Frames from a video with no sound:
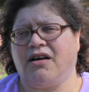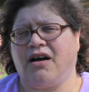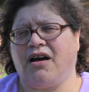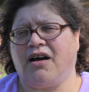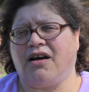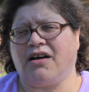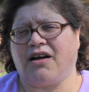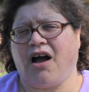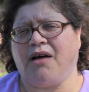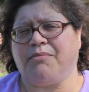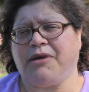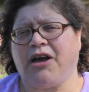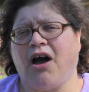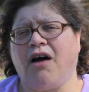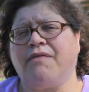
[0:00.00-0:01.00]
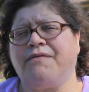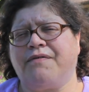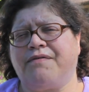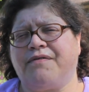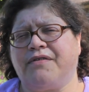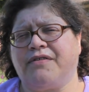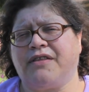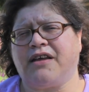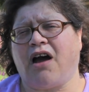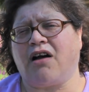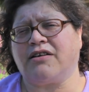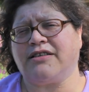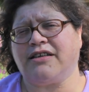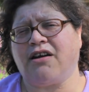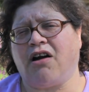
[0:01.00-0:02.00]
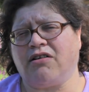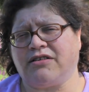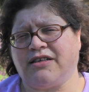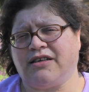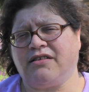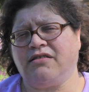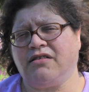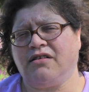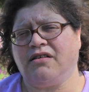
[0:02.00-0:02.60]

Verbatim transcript: uh, got me off the OxyContin